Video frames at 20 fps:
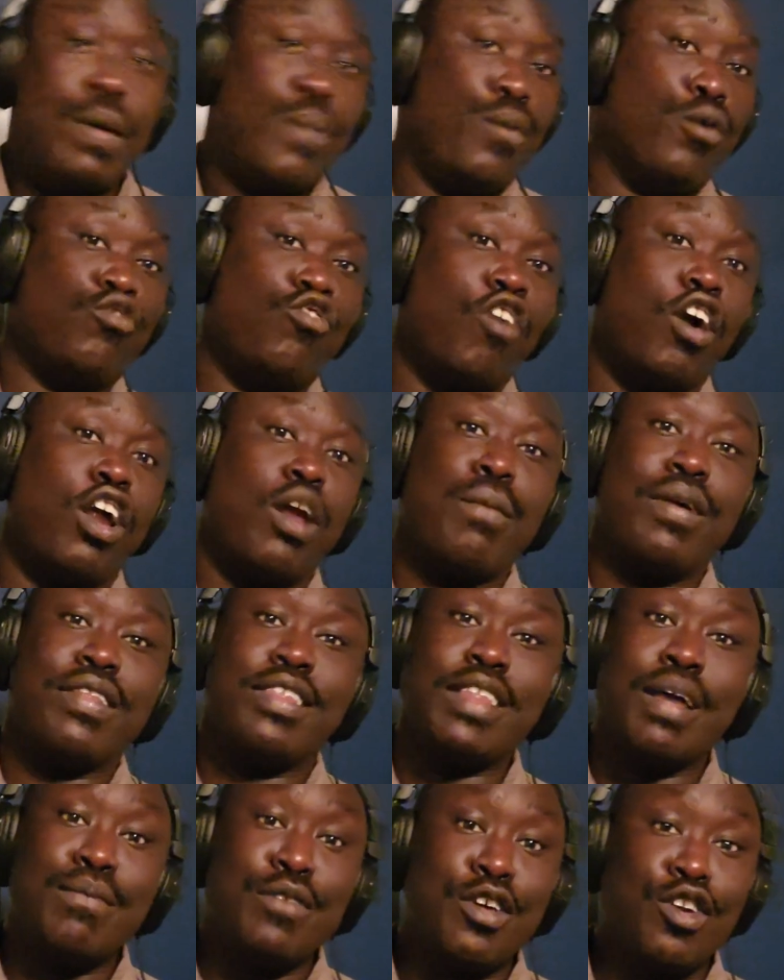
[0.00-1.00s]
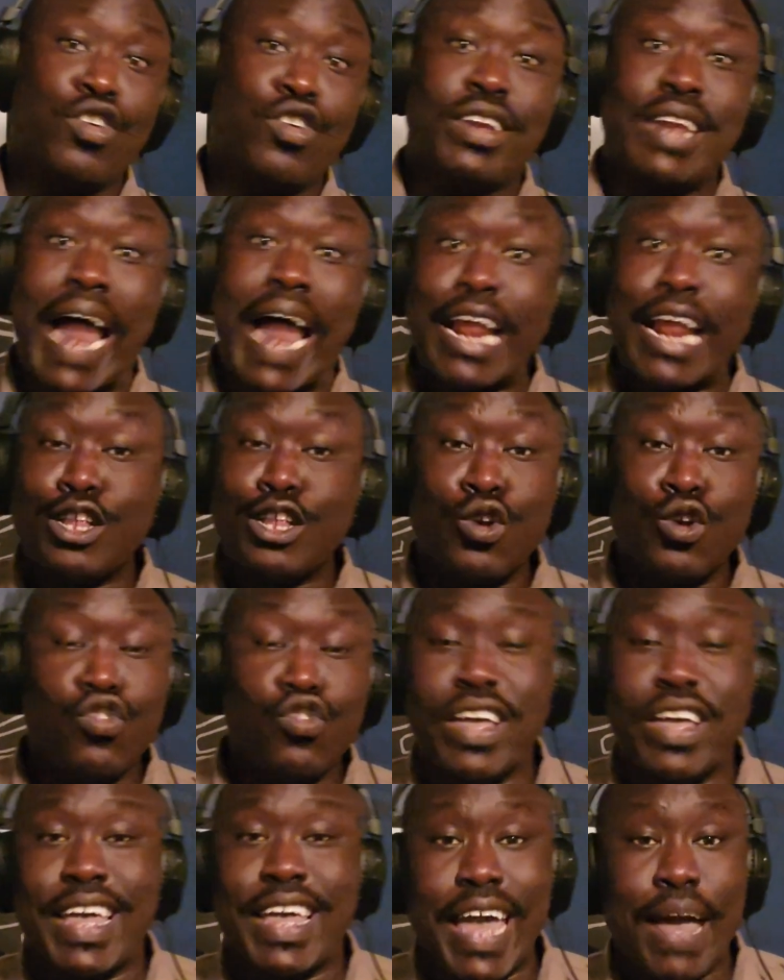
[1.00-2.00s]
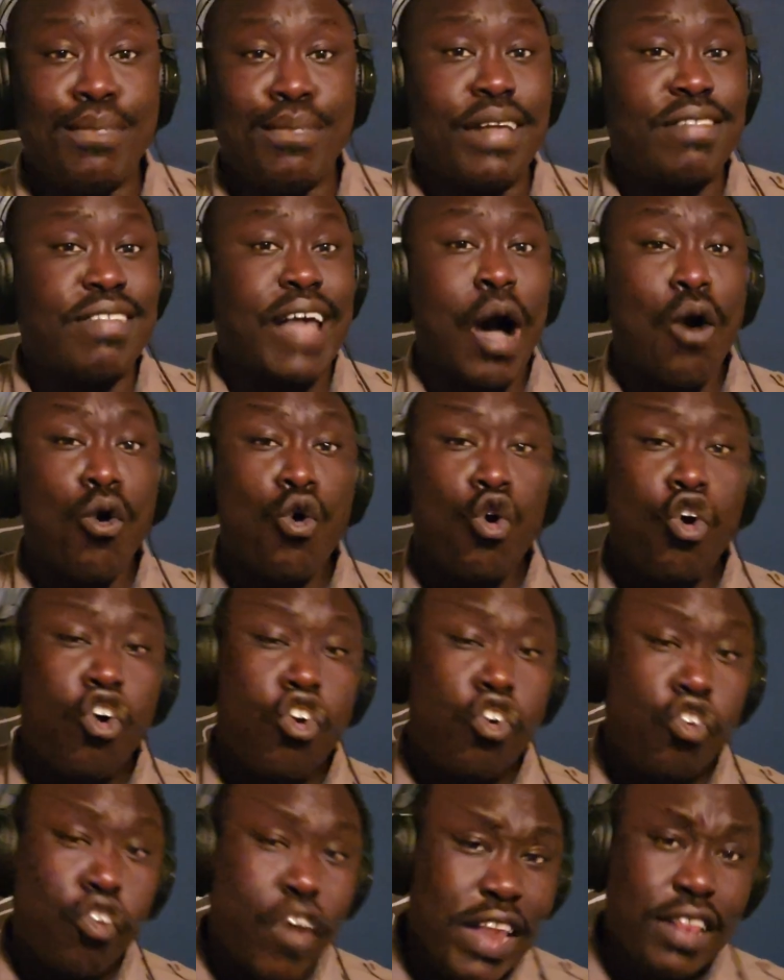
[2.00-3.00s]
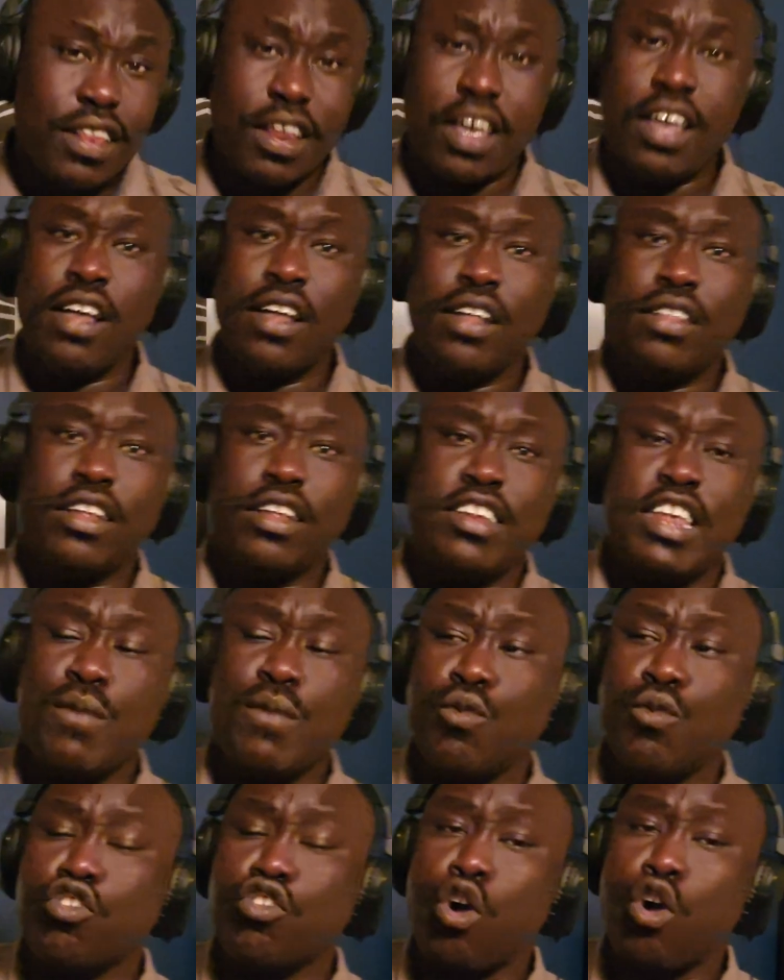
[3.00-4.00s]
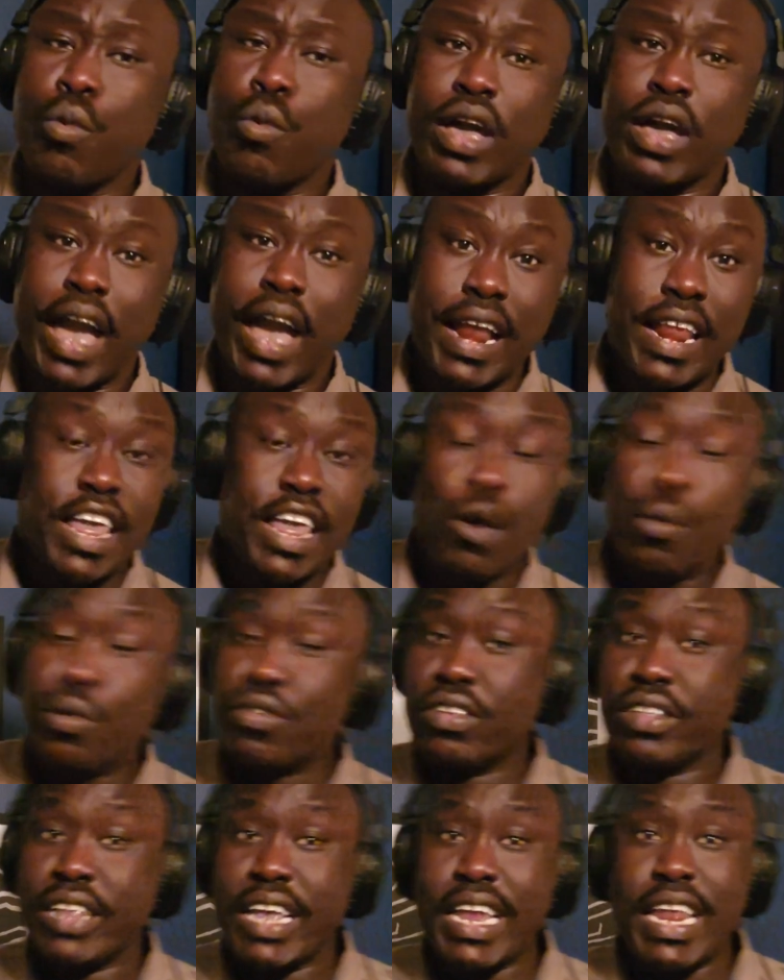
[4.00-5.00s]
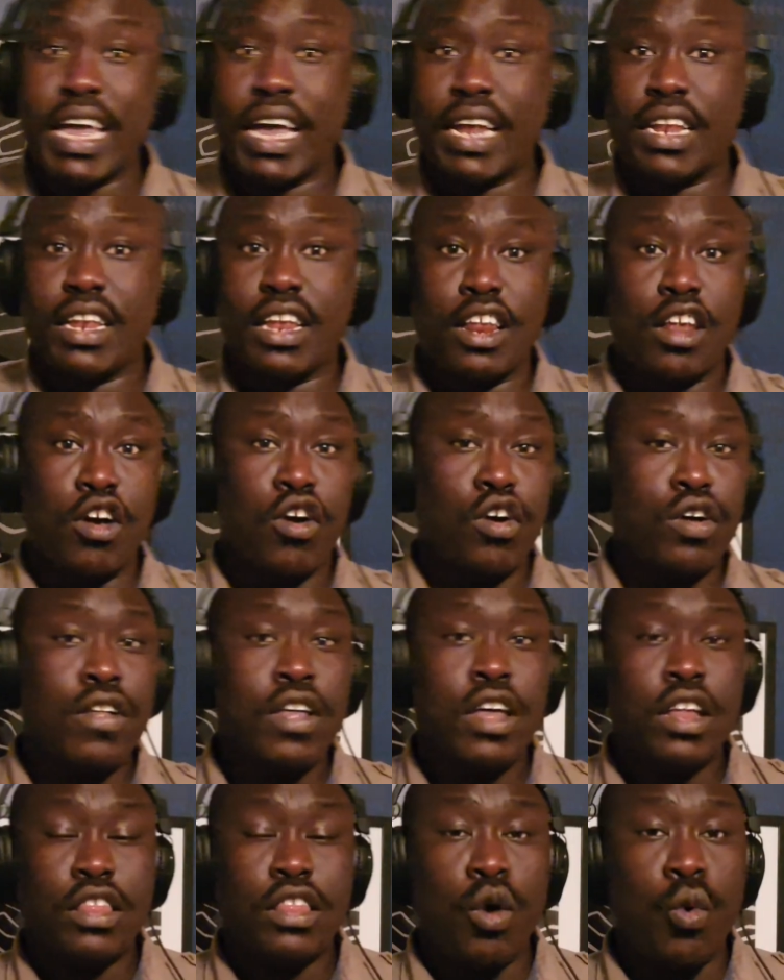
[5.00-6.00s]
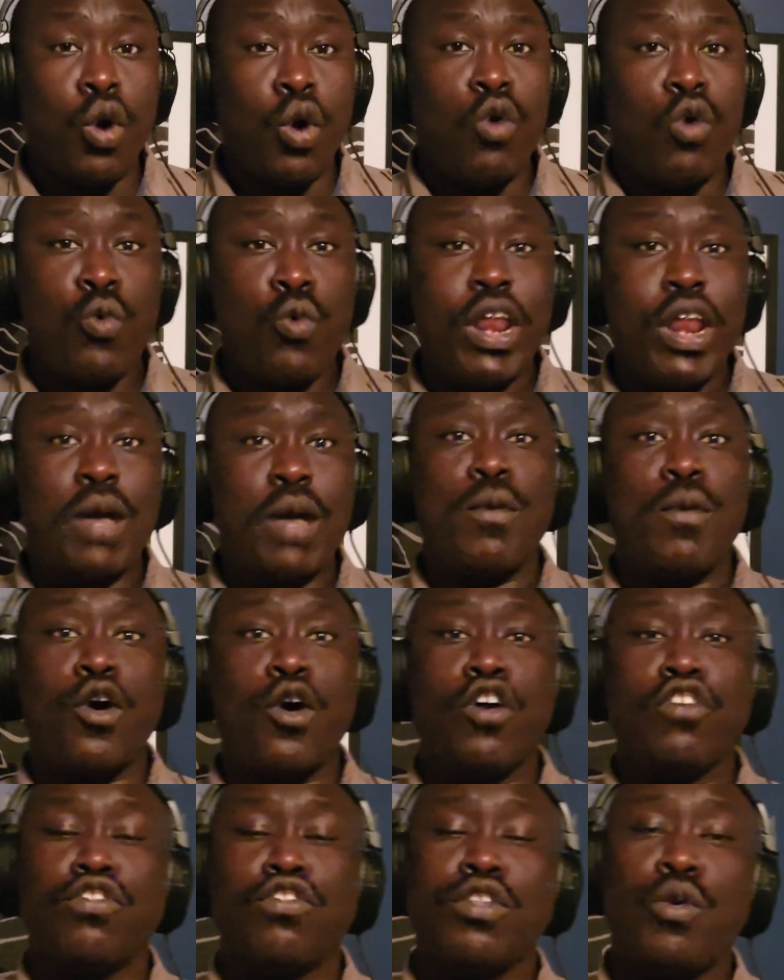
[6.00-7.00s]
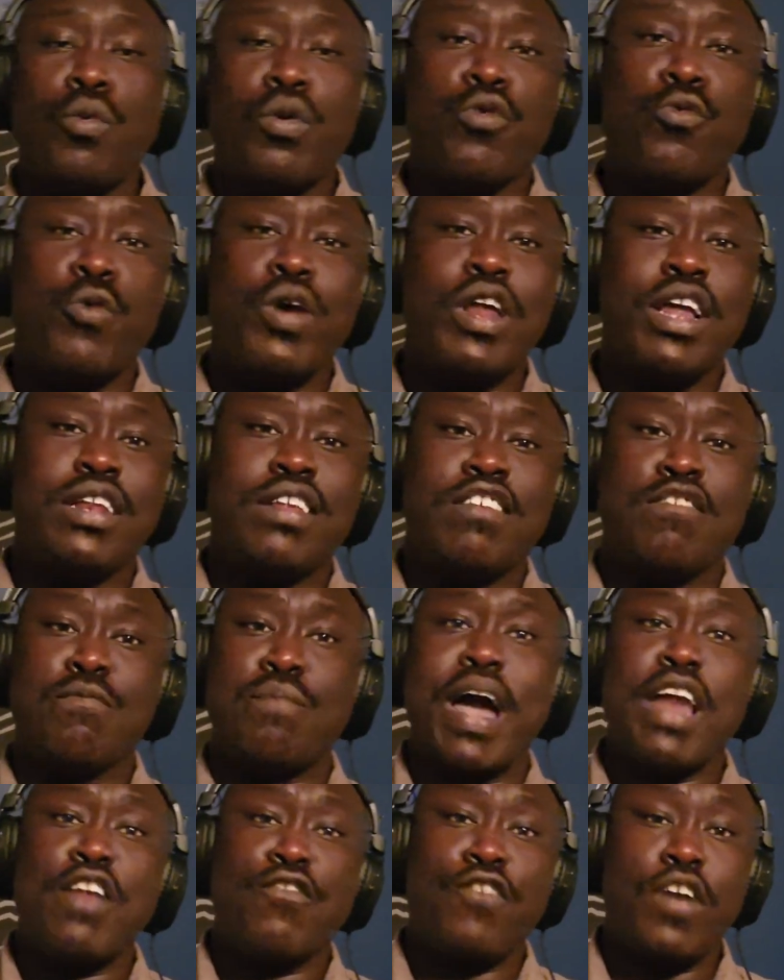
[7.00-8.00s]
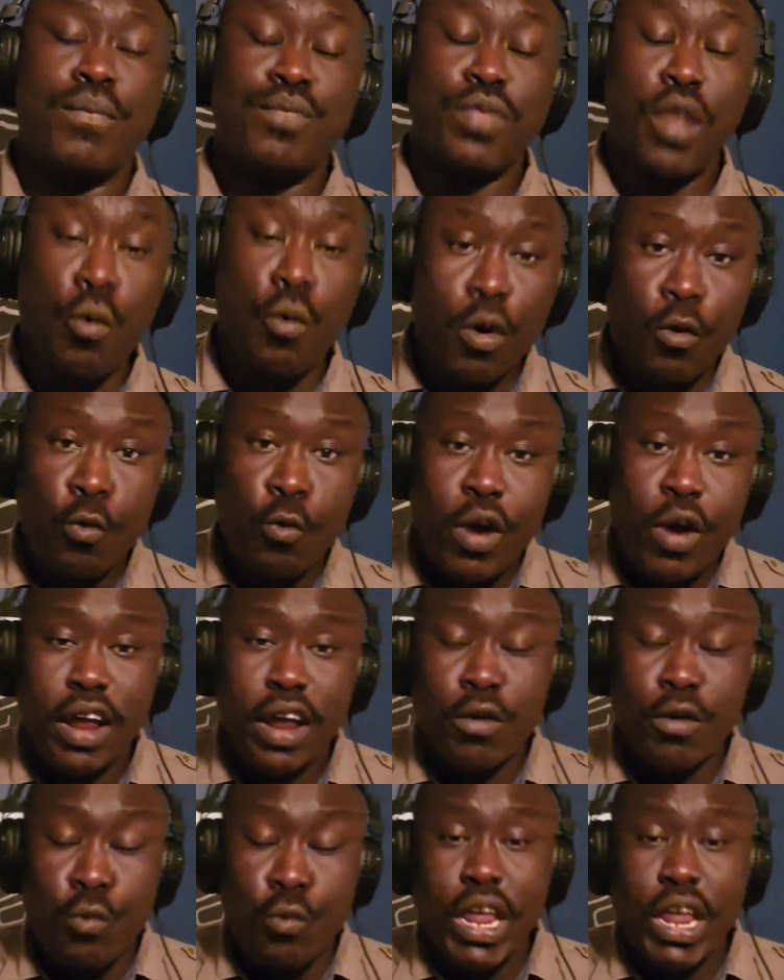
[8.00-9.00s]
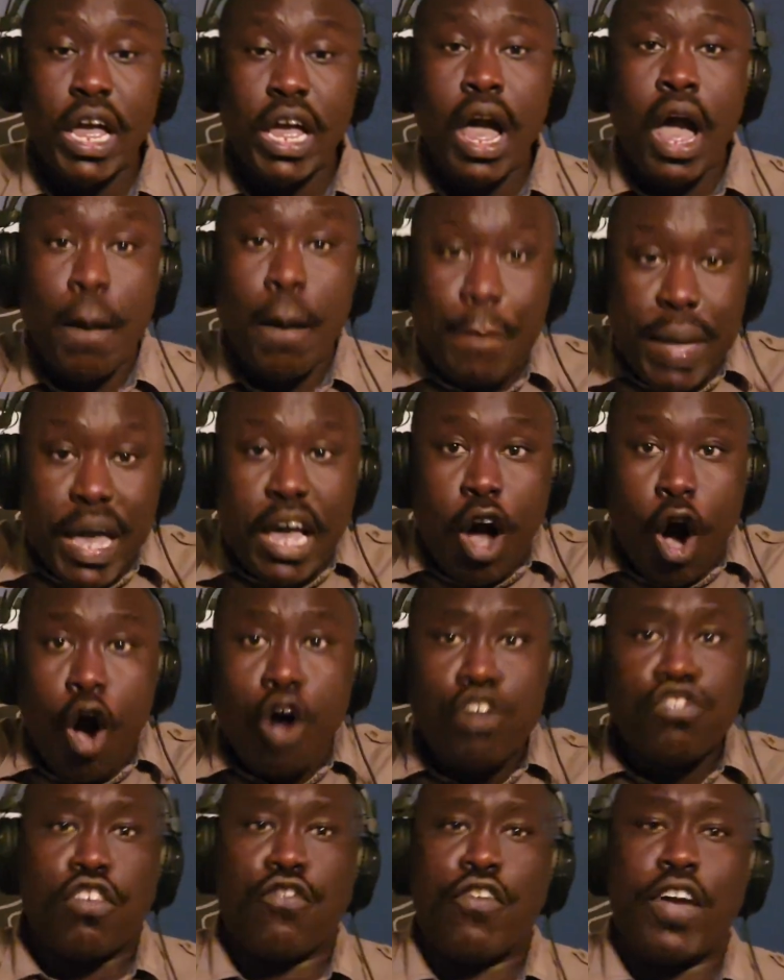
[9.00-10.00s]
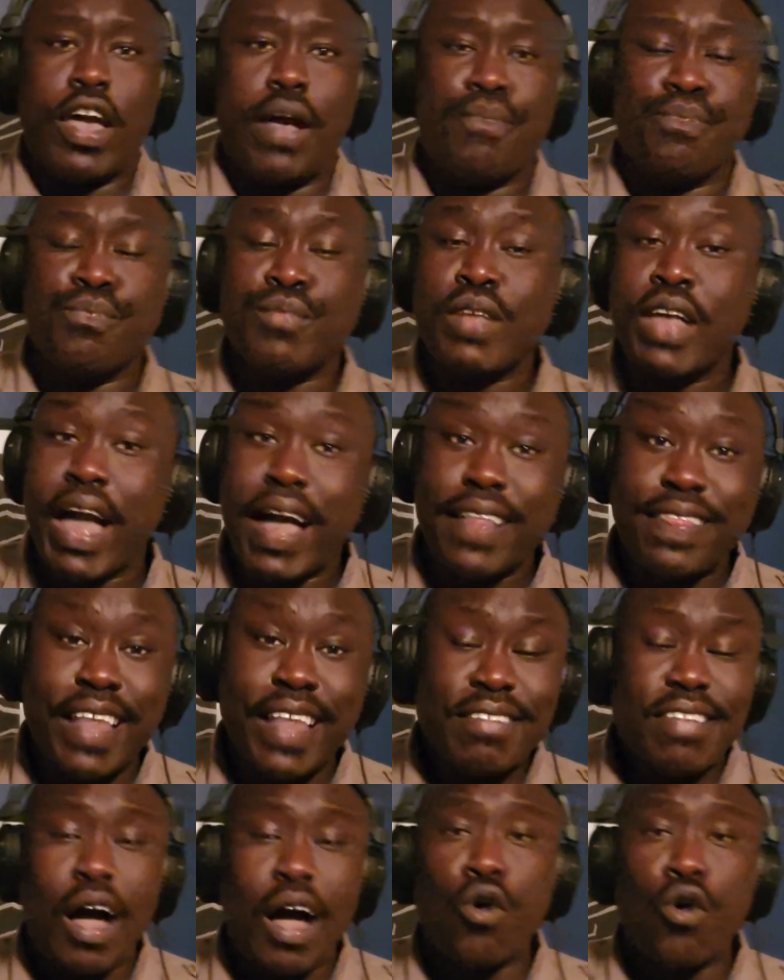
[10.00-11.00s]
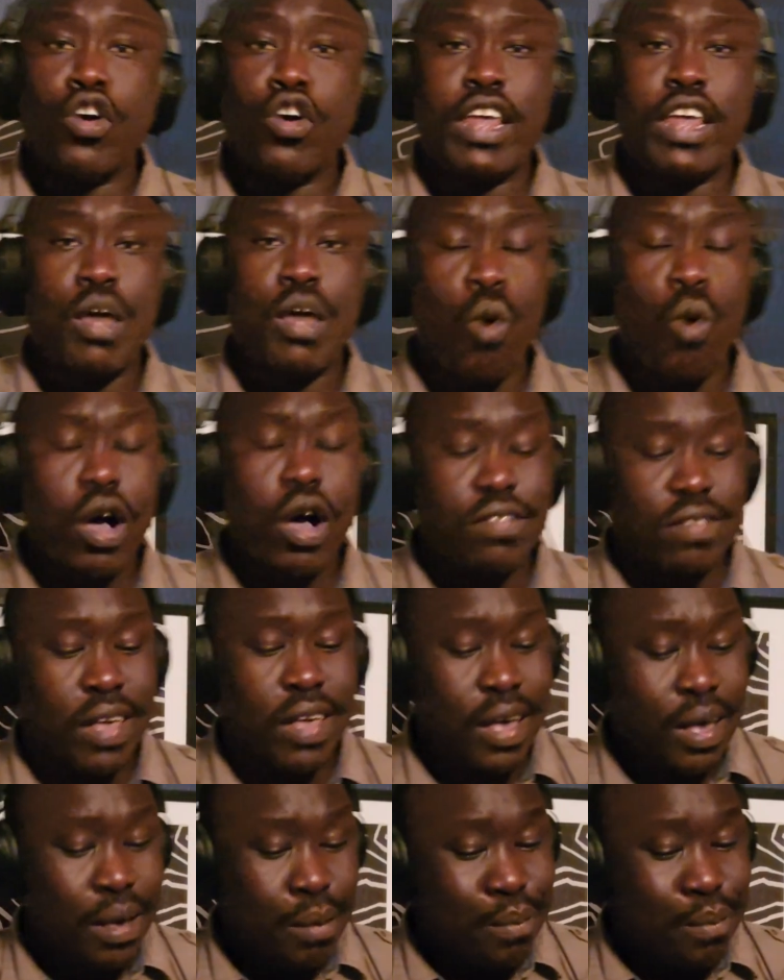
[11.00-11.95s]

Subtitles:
People were talking about them, not losing a game. That's how great the team was going, and he was leading it. They weren't winning despite of him. They were winning because of him, and that's how good he was.